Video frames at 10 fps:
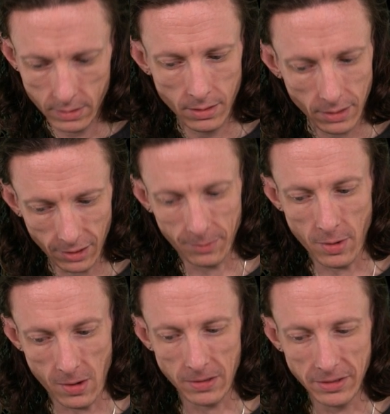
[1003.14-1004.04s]
Come
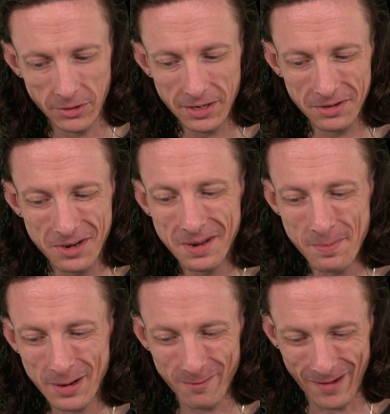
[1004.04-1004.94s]
on, you can get
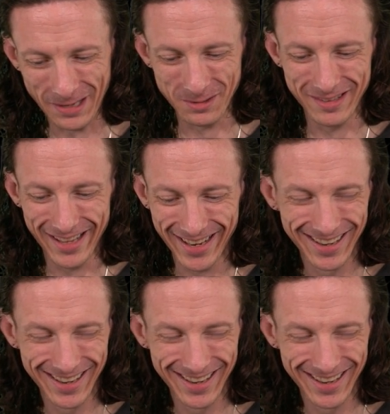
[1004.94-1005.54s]
bigger faster than that.